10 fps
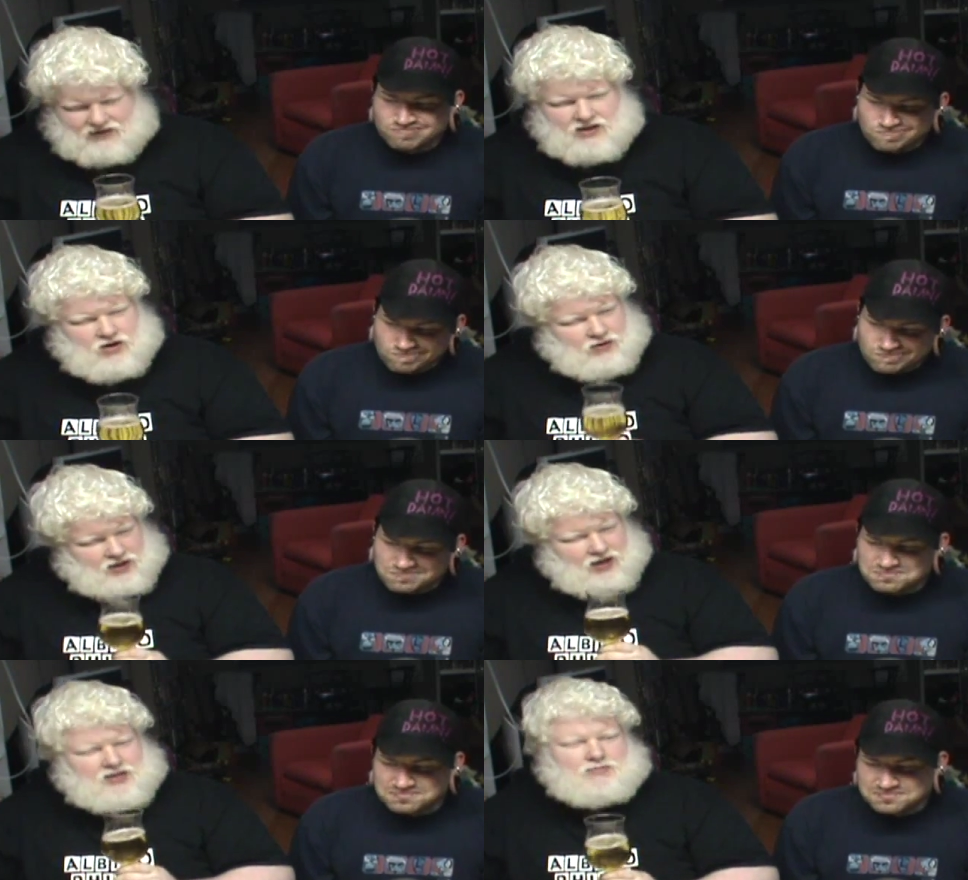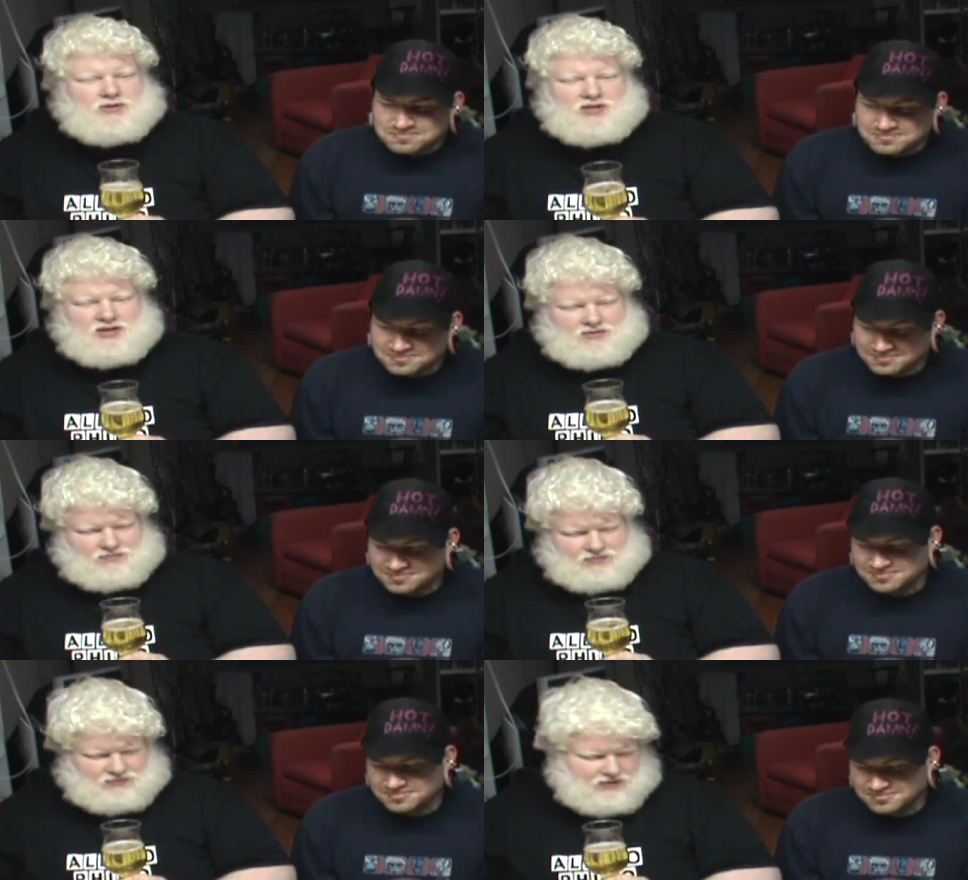Speaker 1: You know what it kind of smells like?
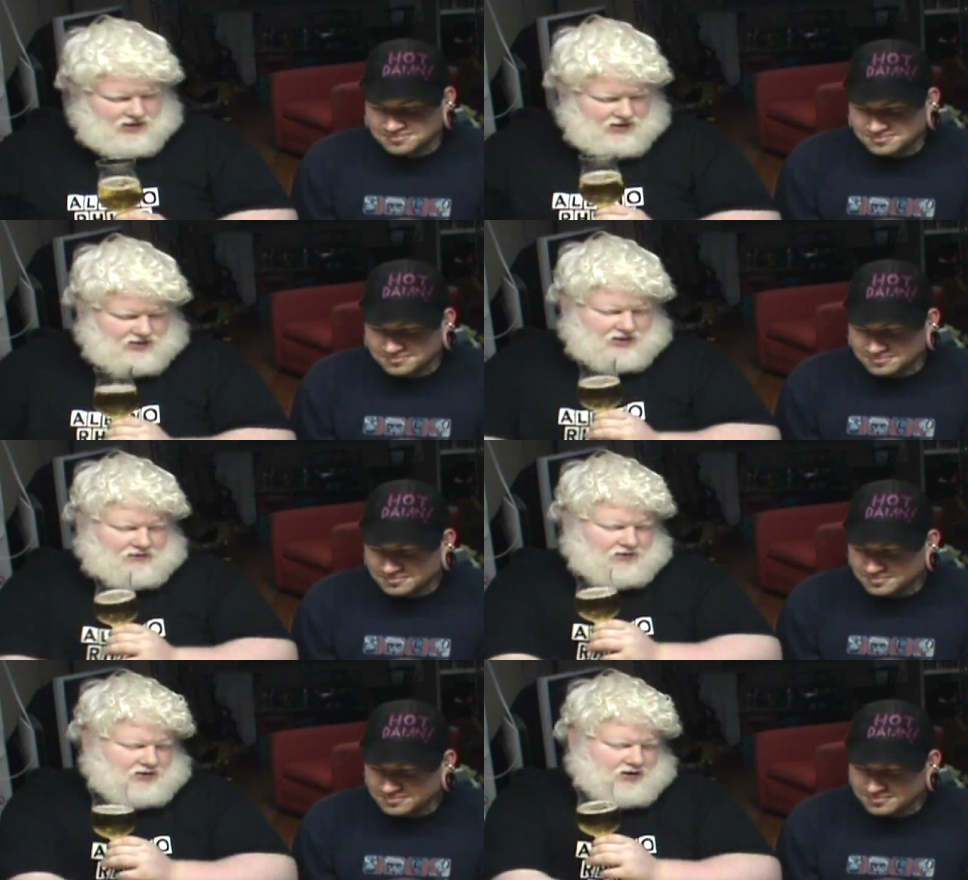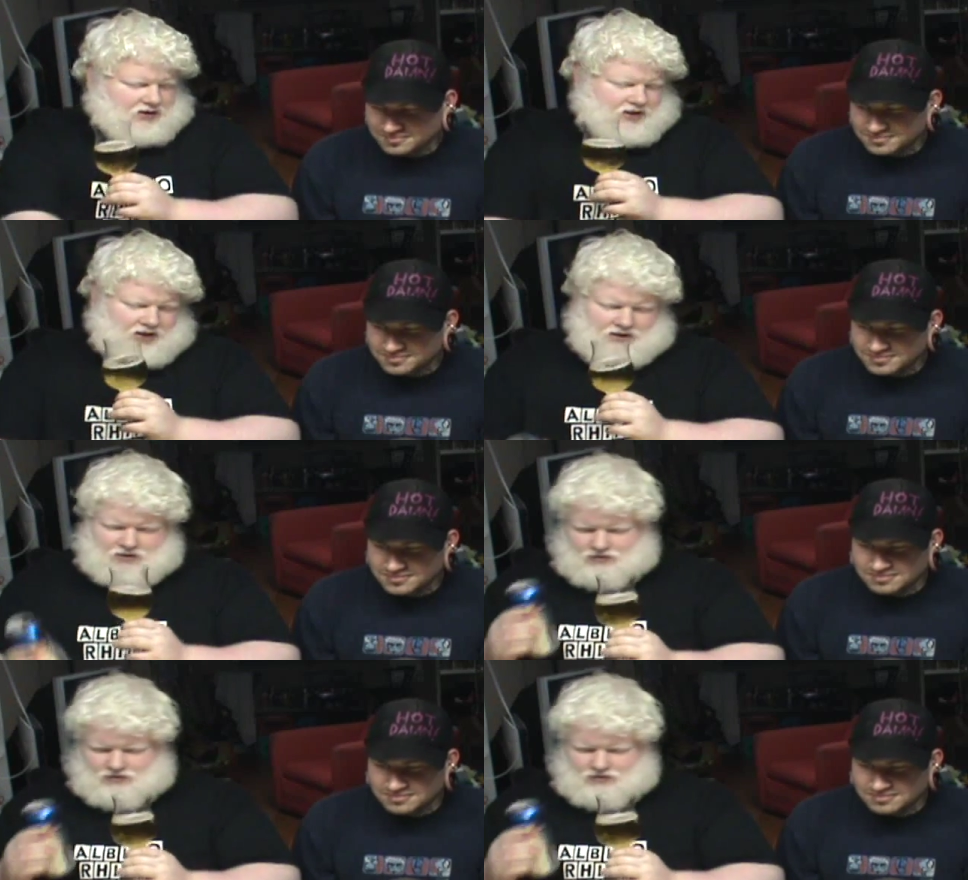And let's see if it's out of the can